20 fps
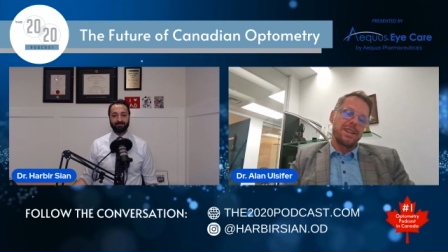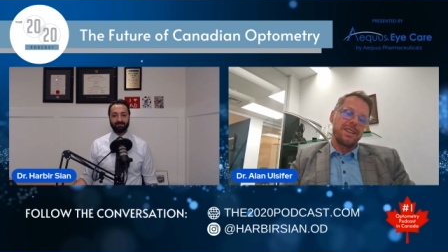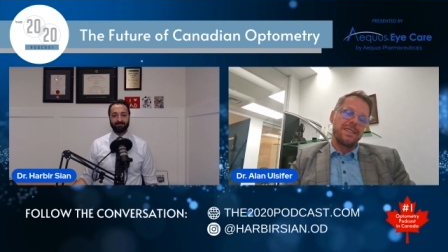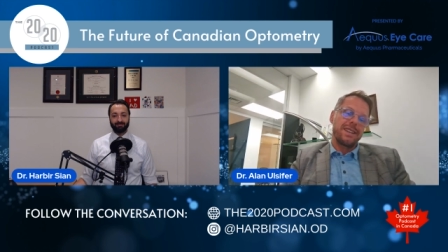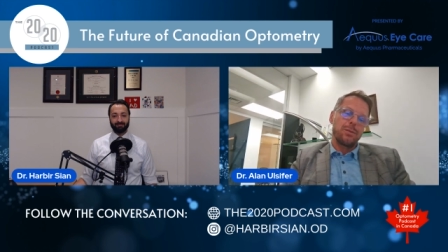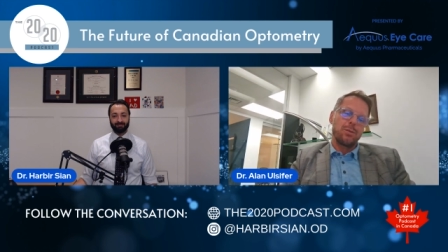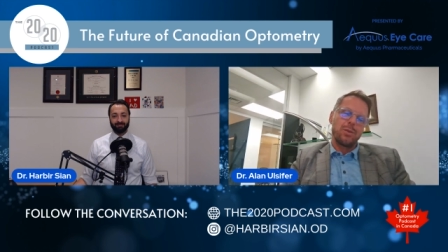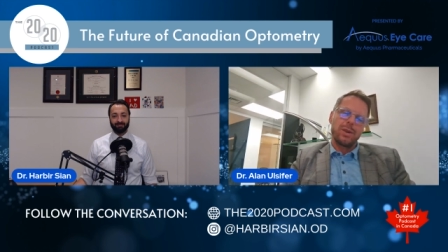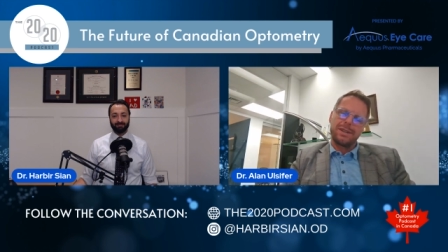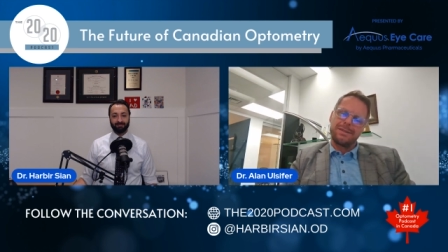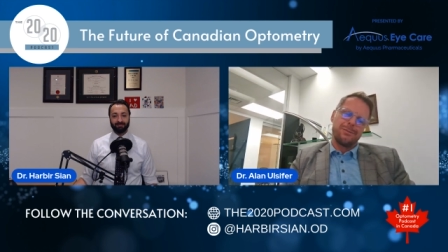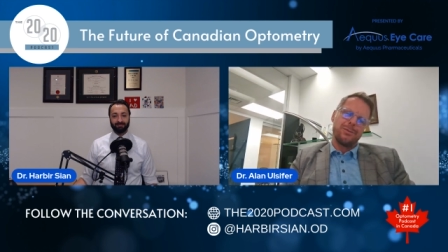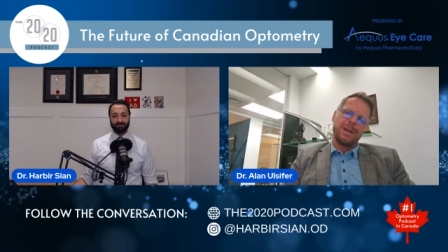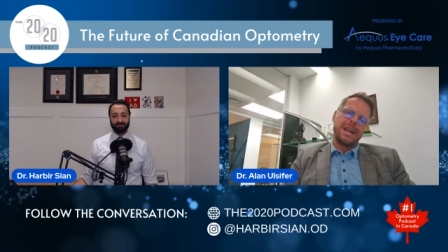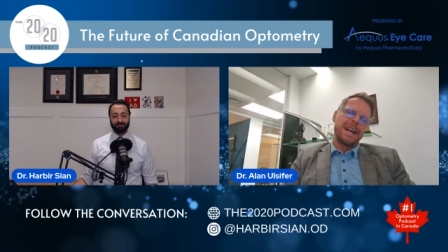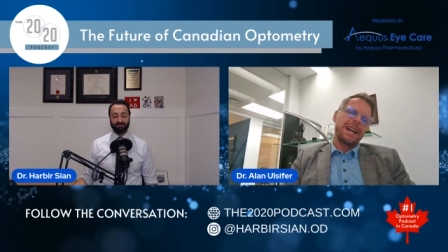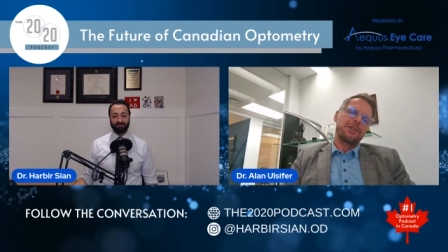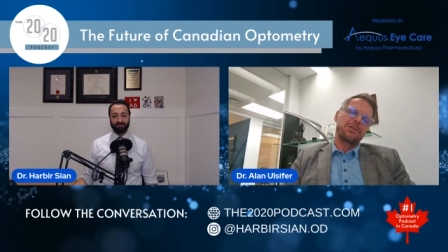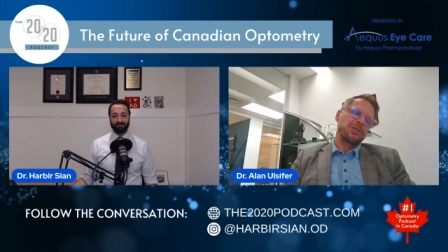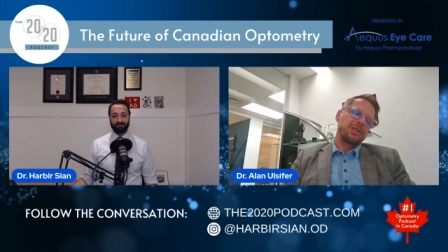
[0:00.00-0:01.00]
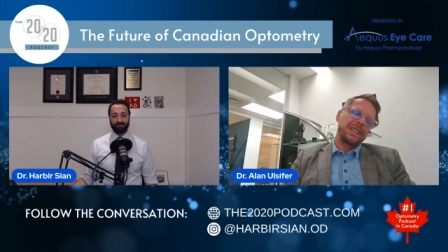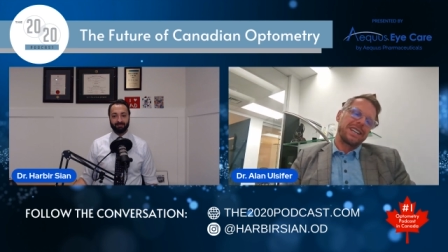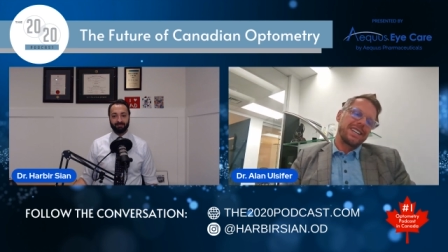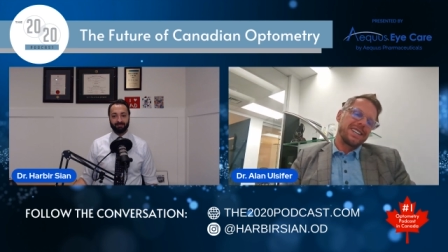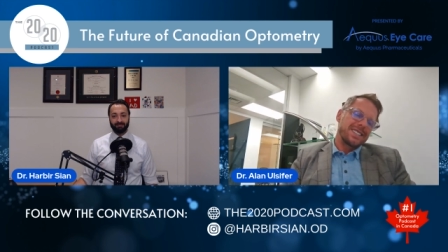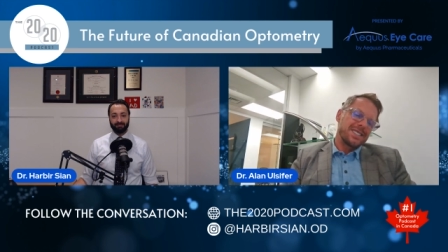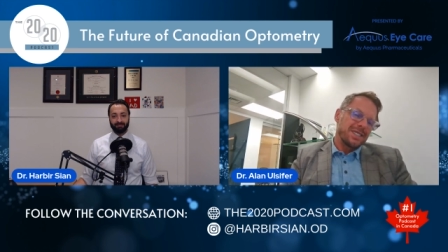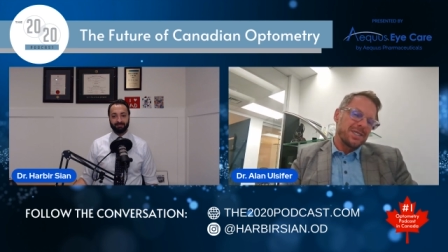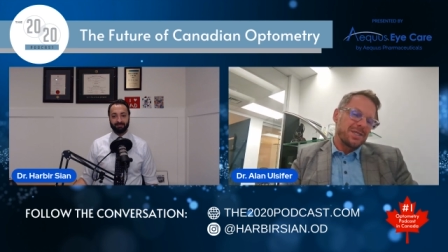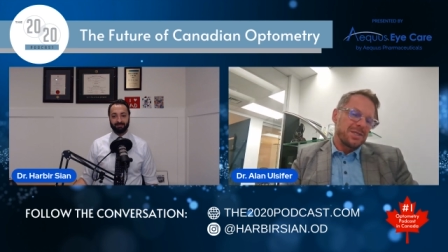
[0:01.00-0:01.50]
And then what actually
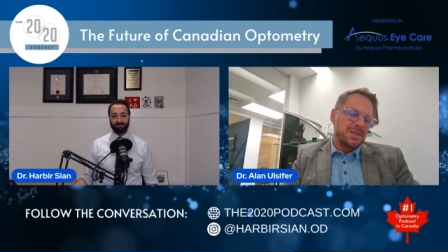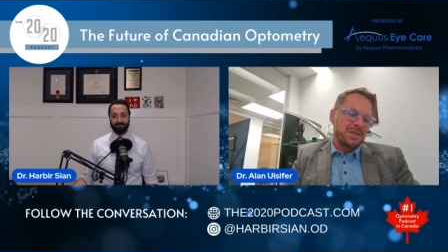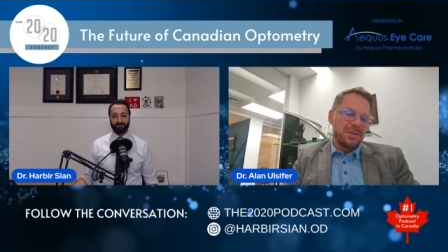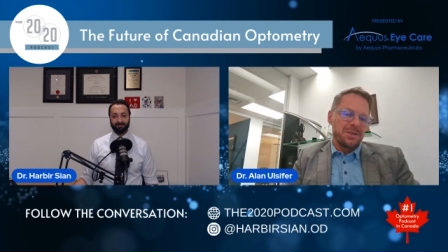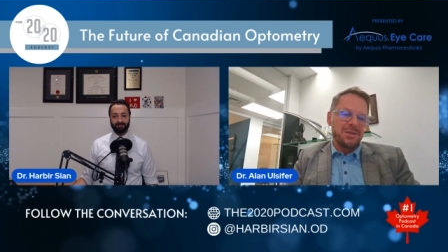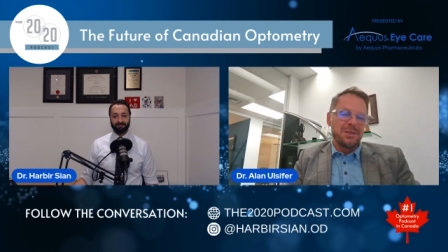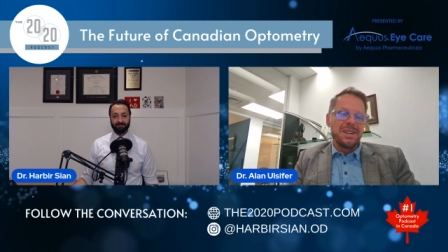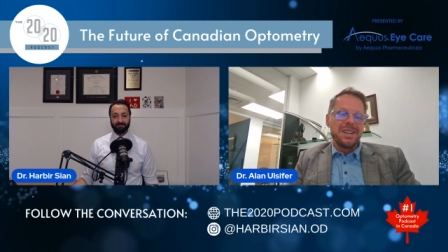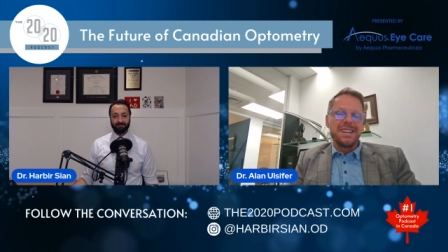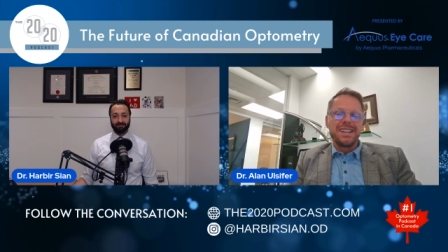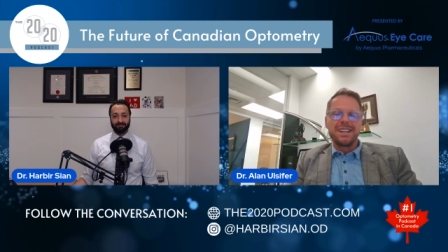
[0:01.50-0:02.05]
is it? So